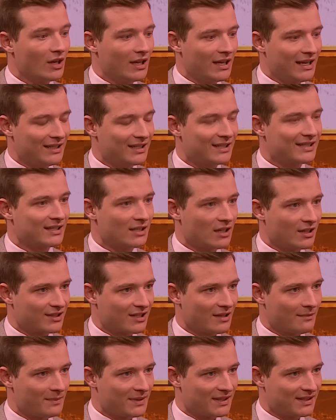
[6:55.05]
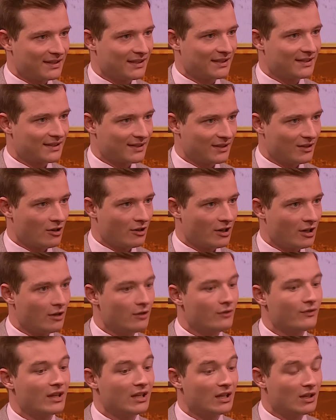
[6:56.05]
in a startup business scenario
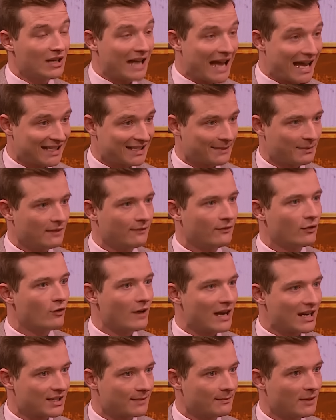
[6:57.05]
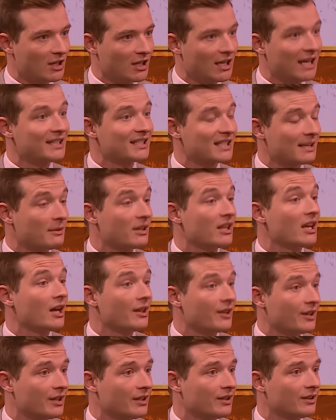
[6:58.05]
than it has been for Reshma and some of the
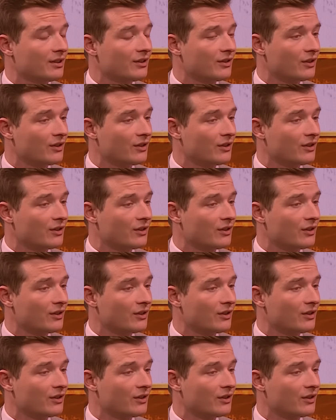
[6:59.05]
other